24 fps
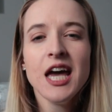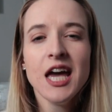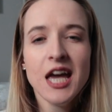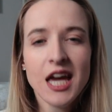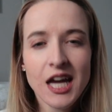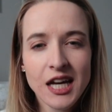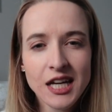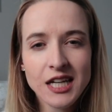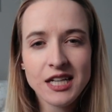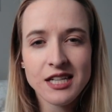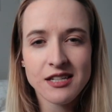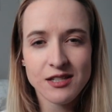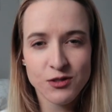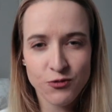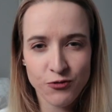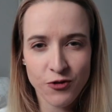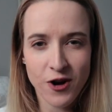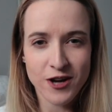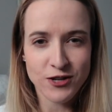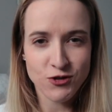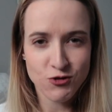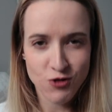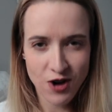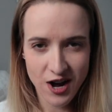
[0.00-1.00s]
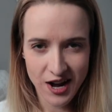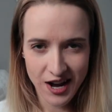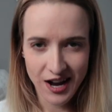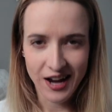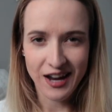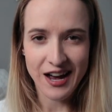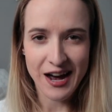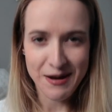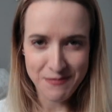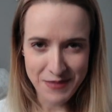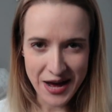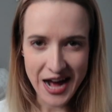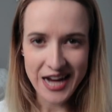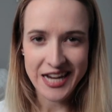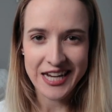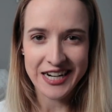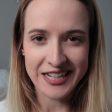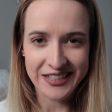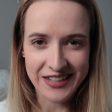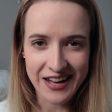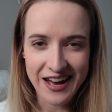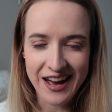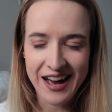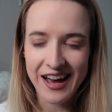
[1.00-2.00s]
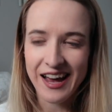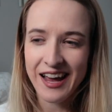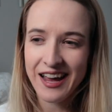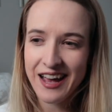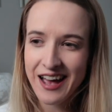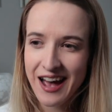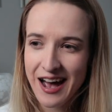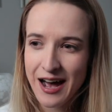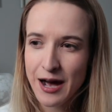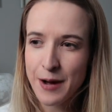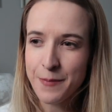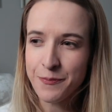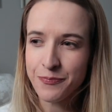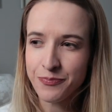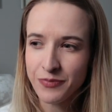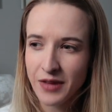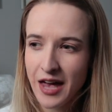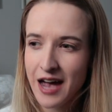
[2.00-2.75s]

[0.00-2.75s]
is frustrating, I'm not gonna lie.